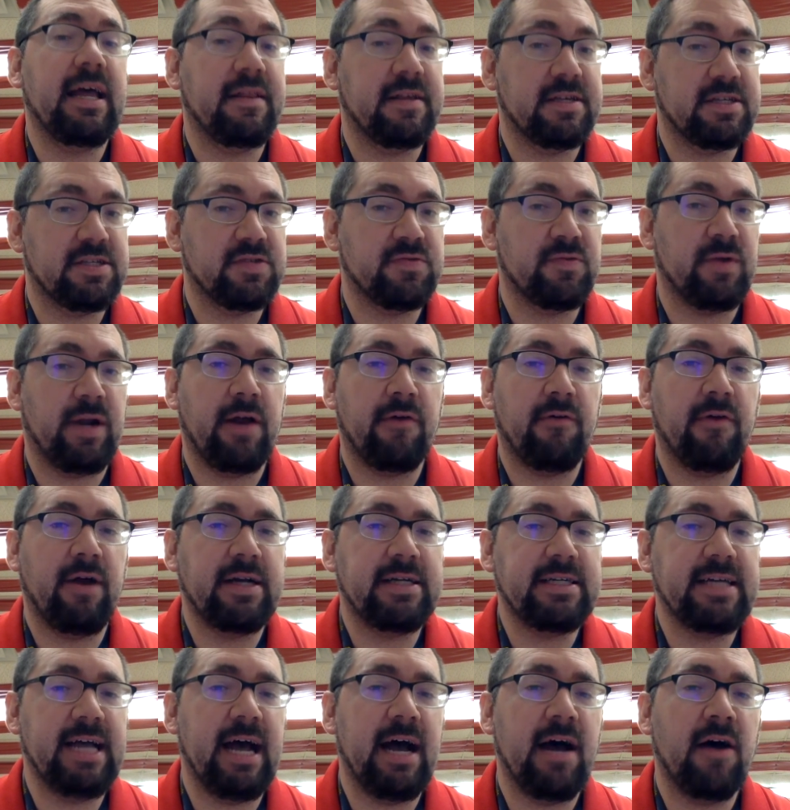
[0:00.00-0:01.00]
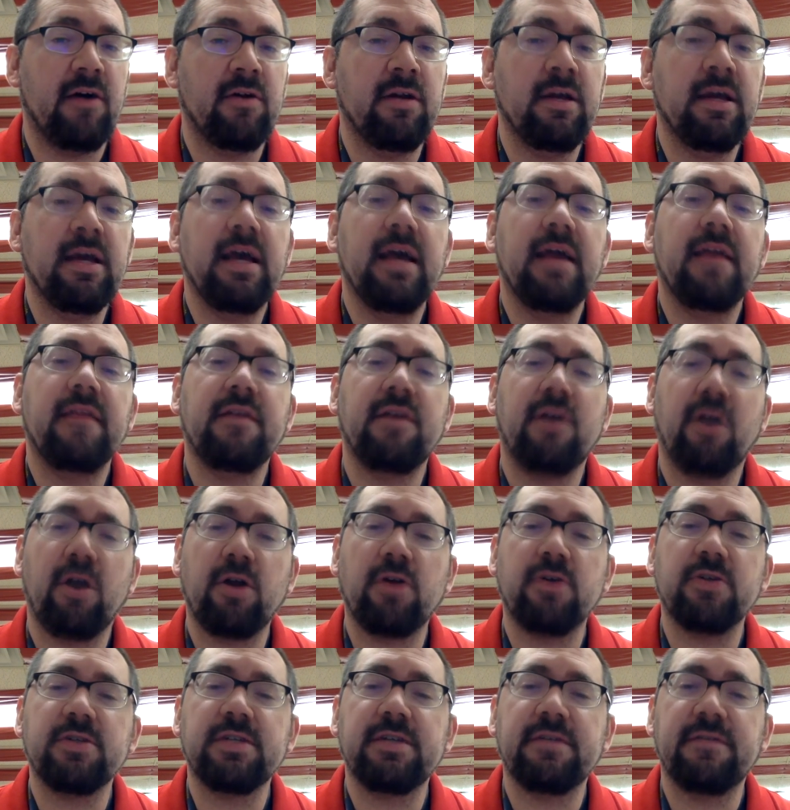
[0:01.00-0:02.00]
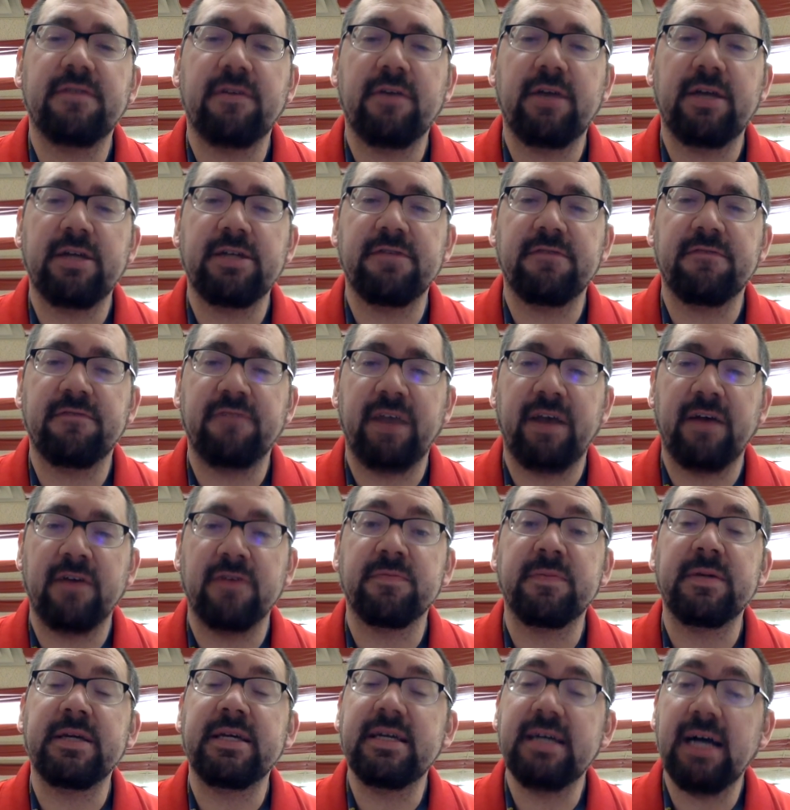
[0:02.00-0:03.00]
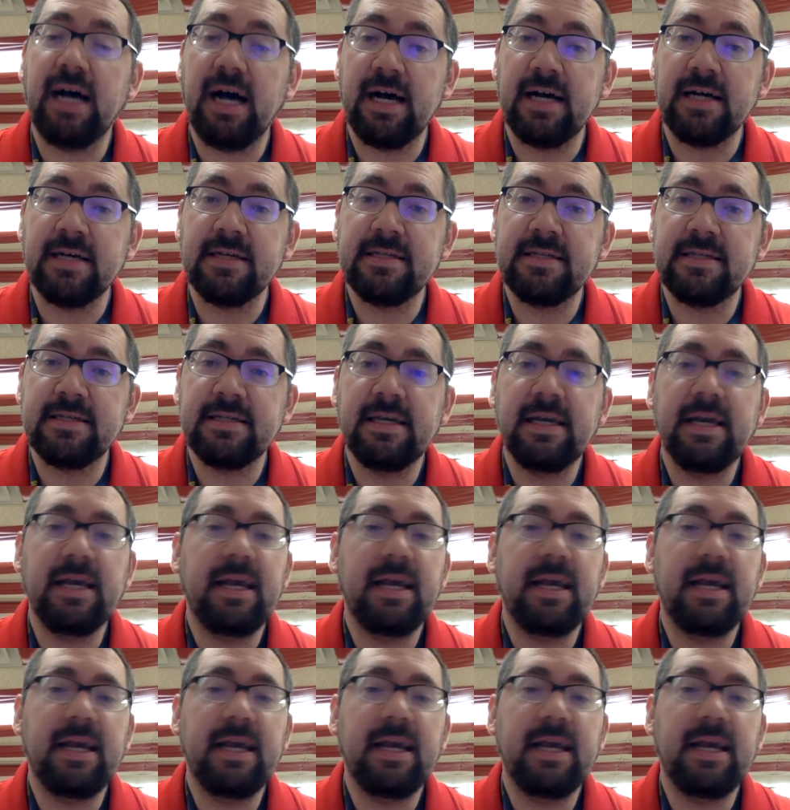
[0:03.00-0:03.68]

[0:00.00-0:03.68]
and this is what I'd write down, the Articles of Confederation failed because